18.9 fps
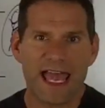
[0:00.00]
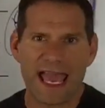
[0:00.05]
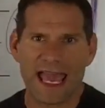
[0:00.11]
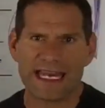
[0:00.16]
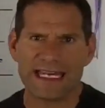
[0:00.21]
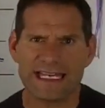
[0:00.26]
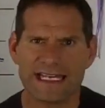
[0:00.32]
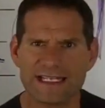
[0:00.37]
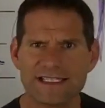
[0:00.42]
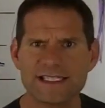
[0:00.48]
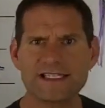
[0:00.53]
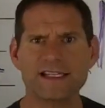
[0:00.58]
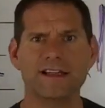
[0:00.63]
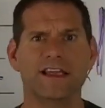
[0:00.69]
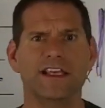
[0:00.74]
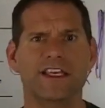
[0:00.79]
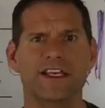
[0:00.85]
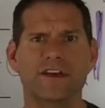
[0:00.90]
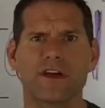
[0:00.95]
And
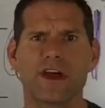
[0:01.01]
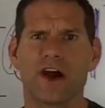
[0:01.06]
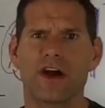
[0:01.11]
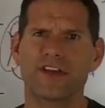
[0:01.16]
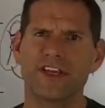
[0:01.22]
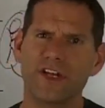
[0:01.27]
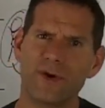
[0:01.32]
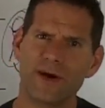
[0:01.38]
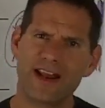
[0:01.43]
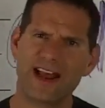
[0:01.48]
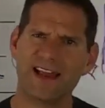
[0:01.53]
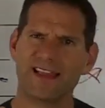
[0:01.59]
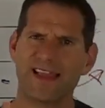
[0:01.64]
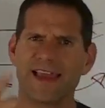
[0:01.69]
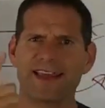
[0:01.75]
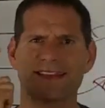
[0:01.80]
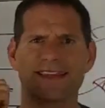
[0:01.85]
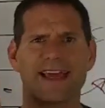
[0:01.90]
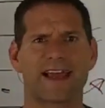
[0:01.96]
instantly you go, you know what? I
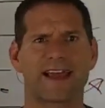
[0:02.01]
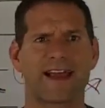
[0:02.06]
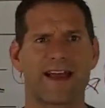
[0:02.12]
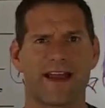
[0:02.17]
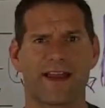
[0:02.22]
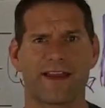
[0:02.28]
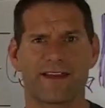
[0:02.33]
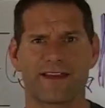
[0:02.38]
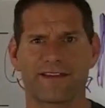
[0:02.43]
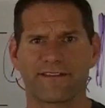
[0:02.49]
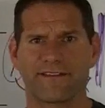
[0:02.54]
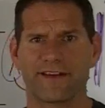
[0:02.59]
like that guy.